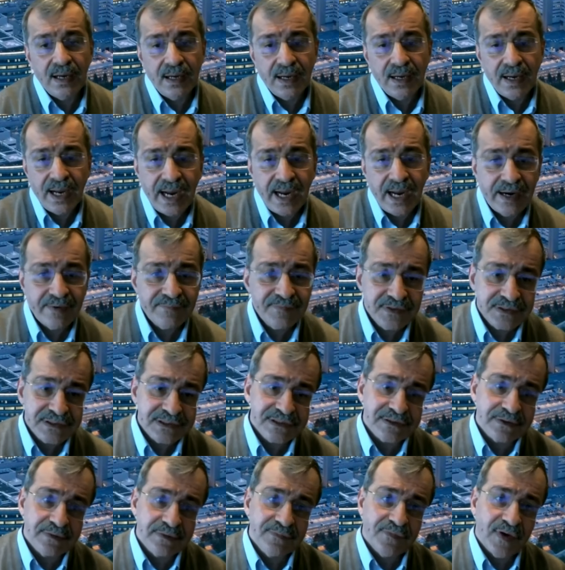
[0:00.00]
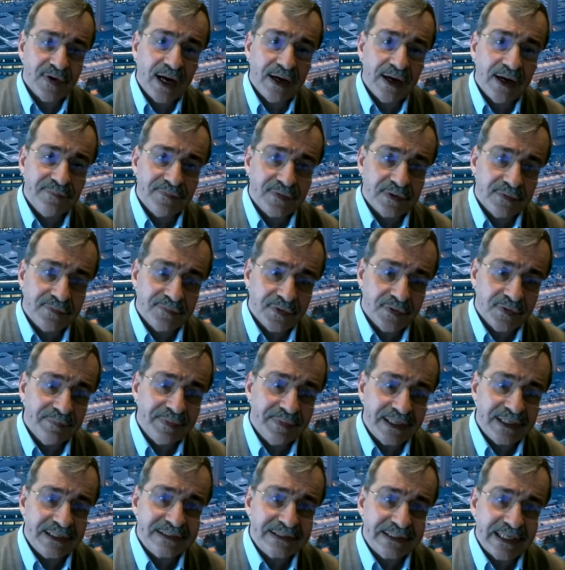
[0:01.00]
average survival for
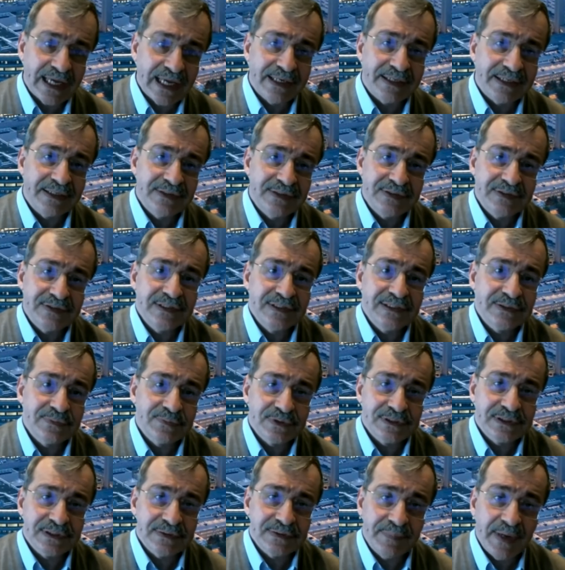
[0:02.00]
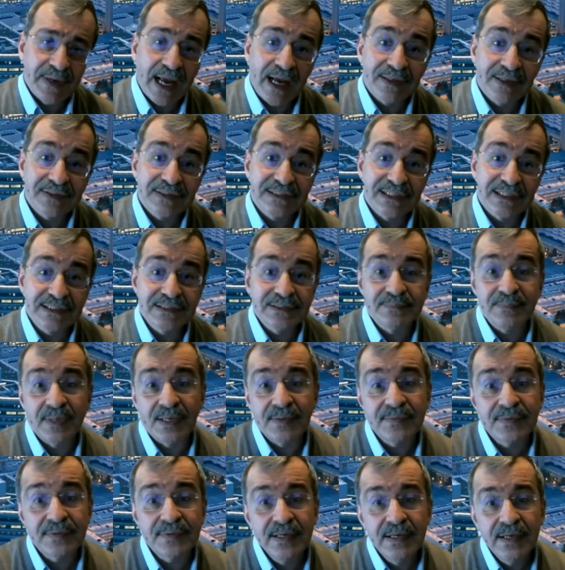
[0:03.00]
metastatic disease was about six
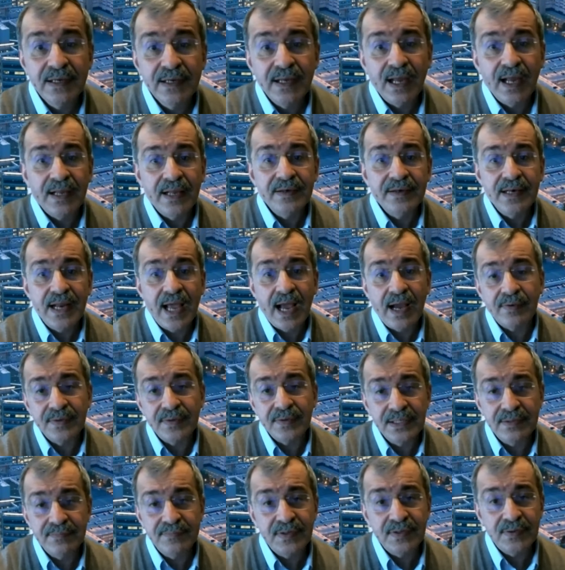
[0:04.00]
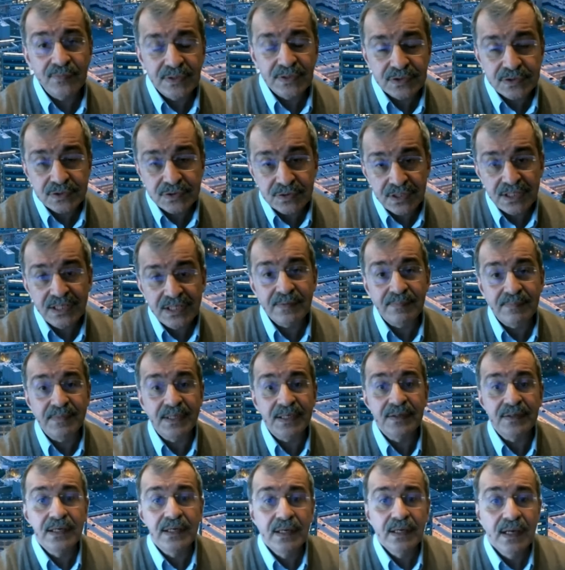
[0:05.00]
months. And now, even with
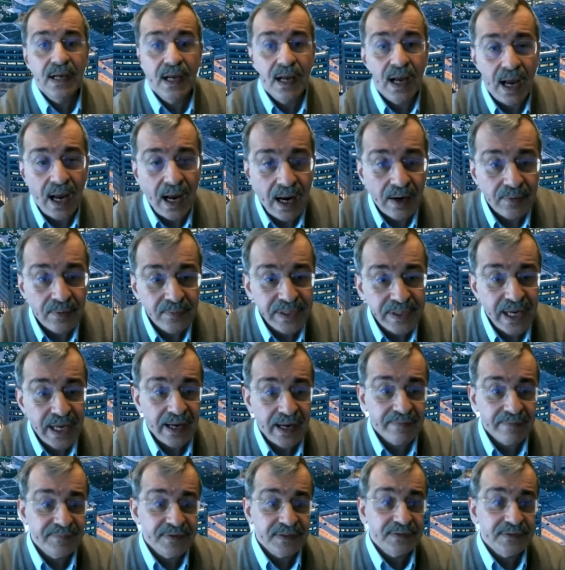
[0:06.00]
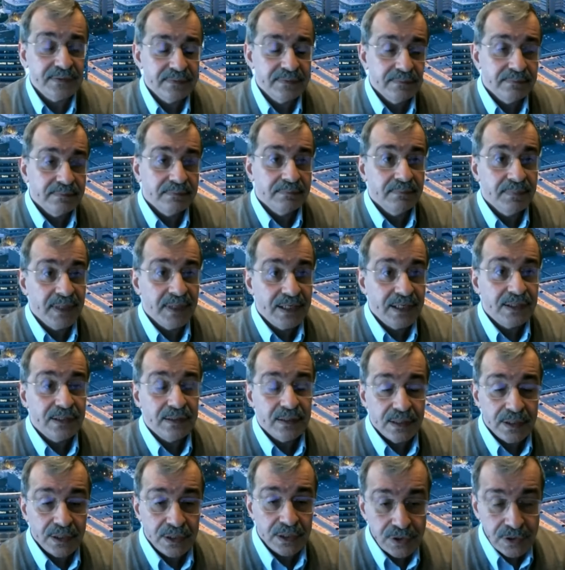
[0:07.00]
treatment, uh, we haven't made
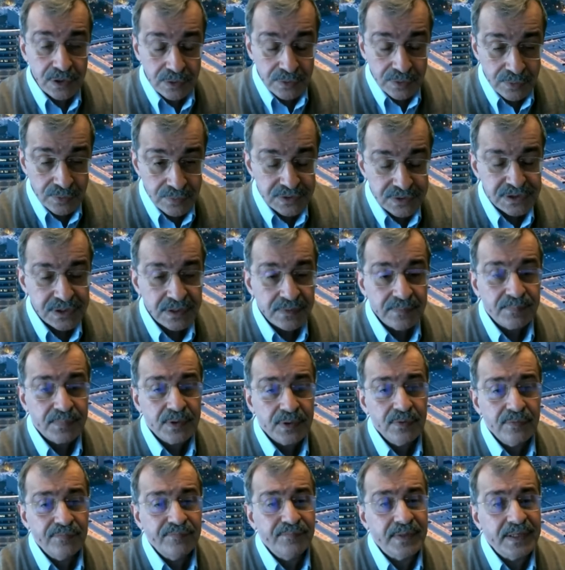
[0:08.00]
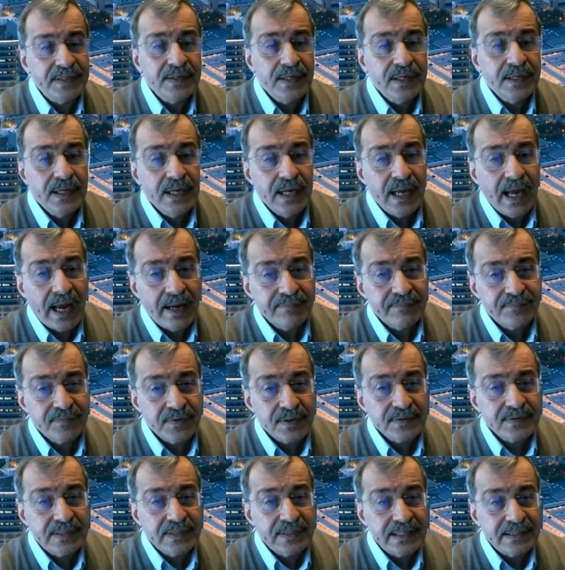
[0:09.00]
huge improvement. I
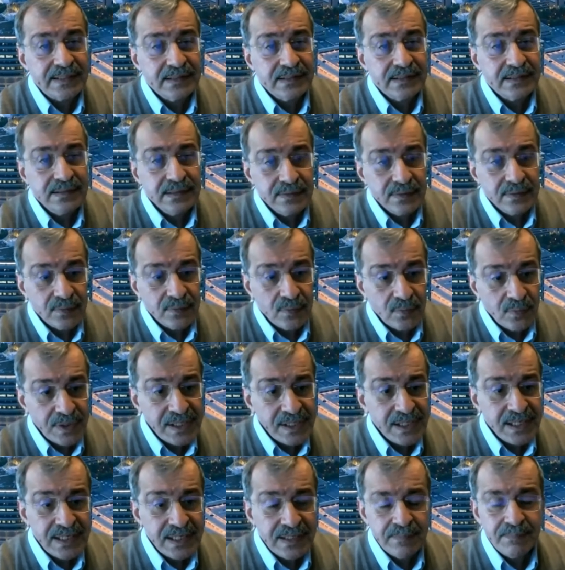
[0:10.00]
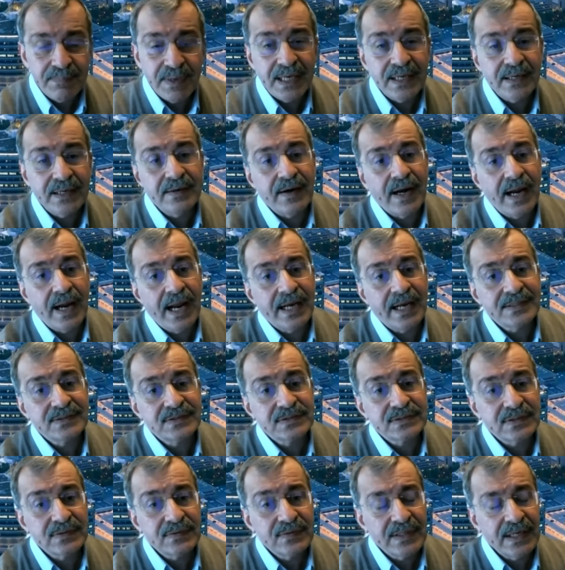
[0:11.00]
felt that we need better
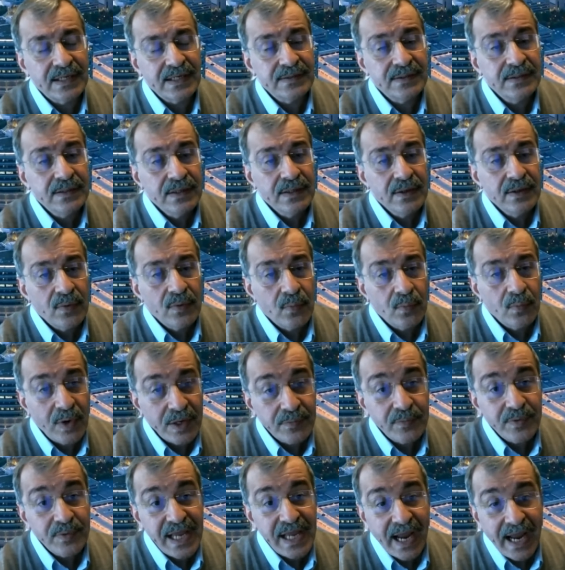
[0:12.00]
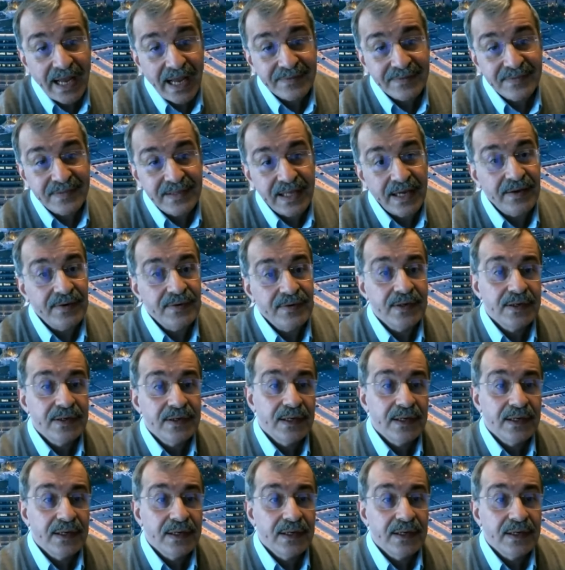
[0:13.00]
answer than what we had then.